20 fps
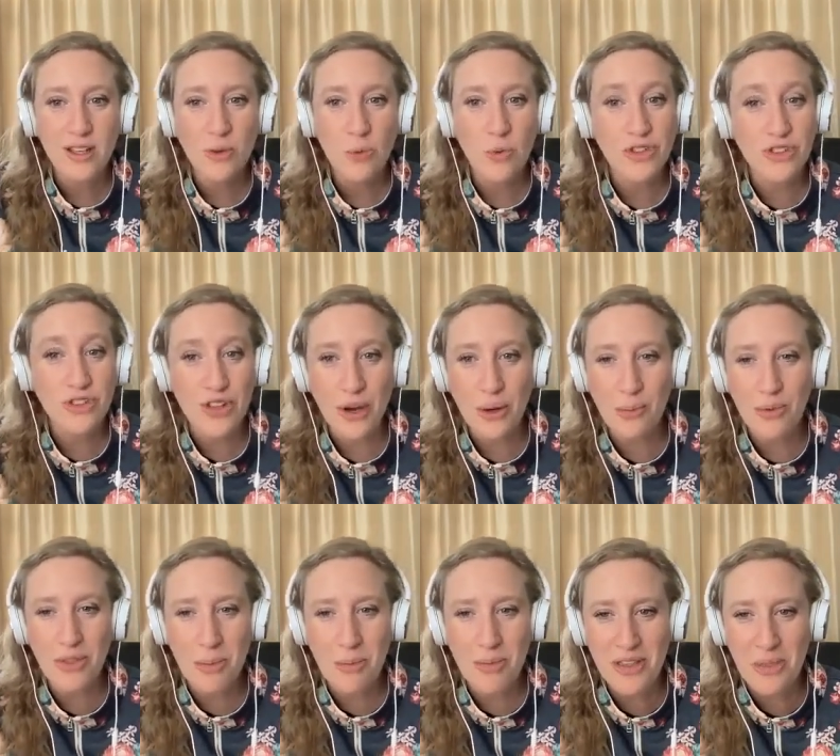we'll start
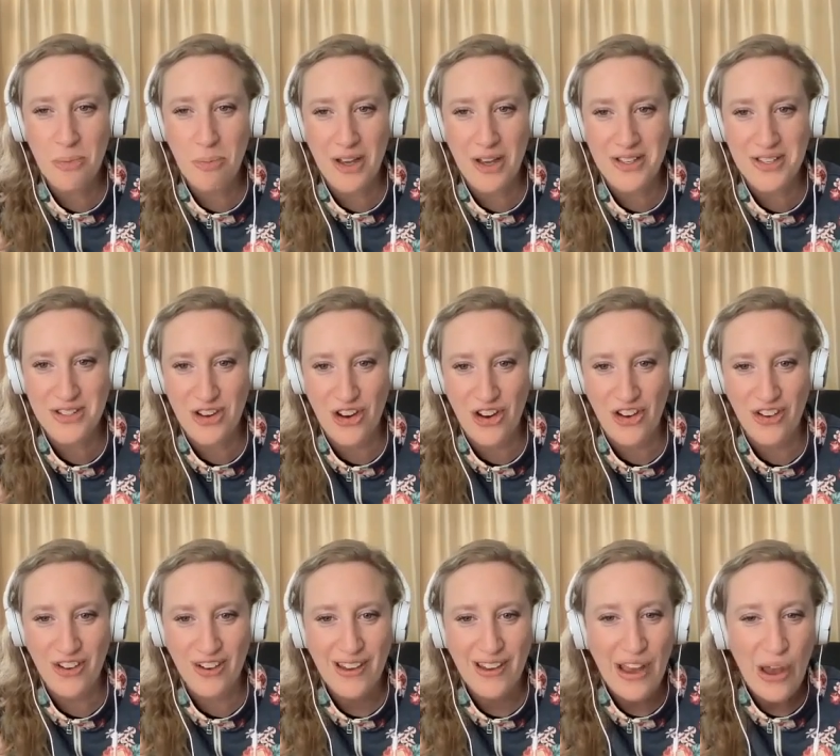with the myth buster
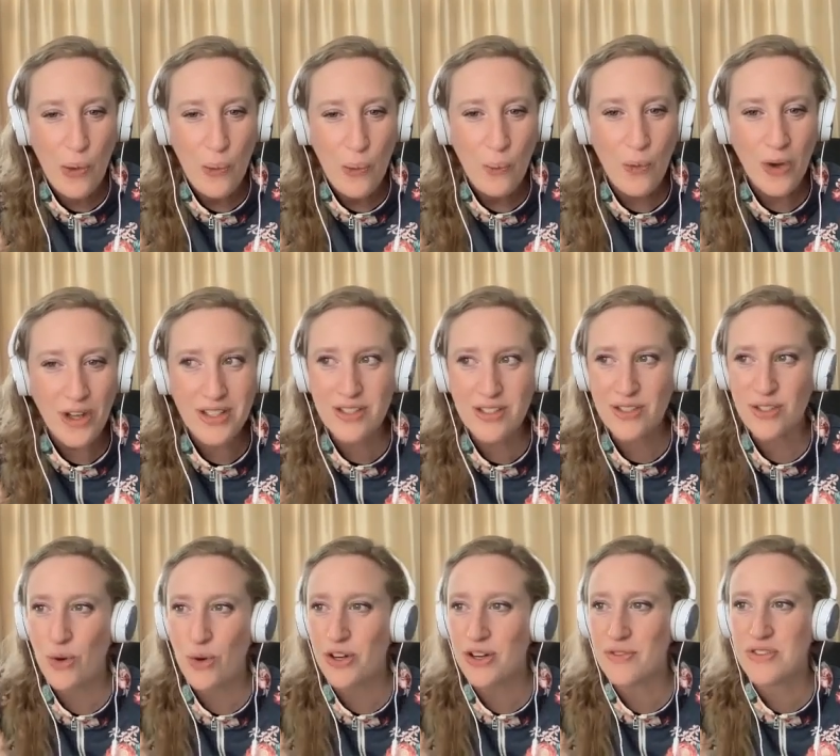what
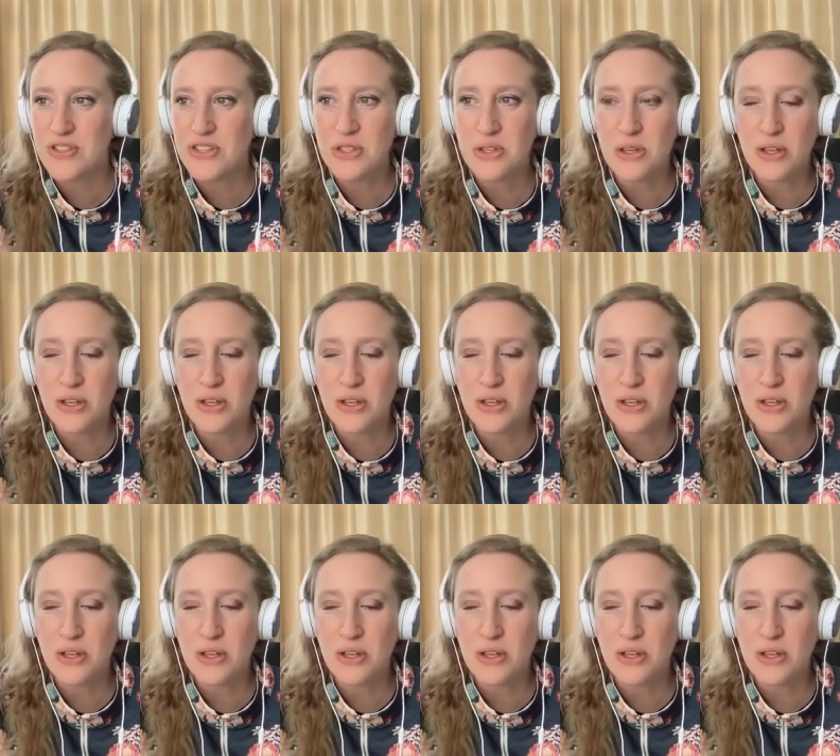sort of